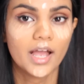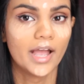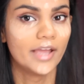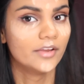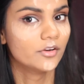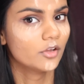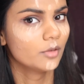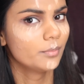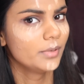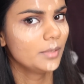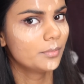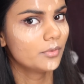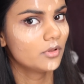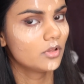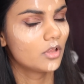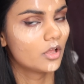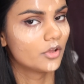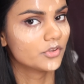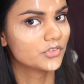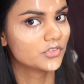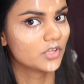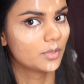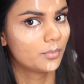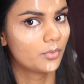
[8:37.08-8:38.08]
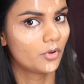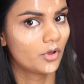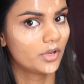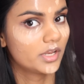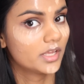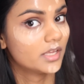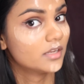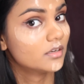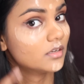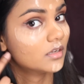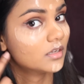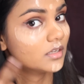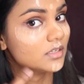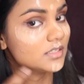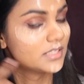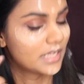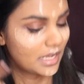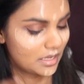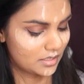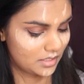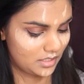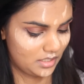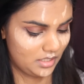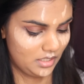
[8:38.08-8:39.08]
I know people also put it
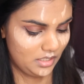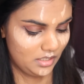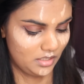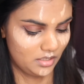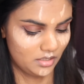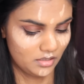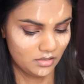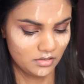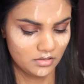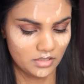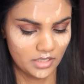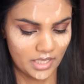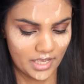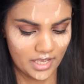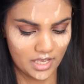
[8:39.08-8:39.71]
down here.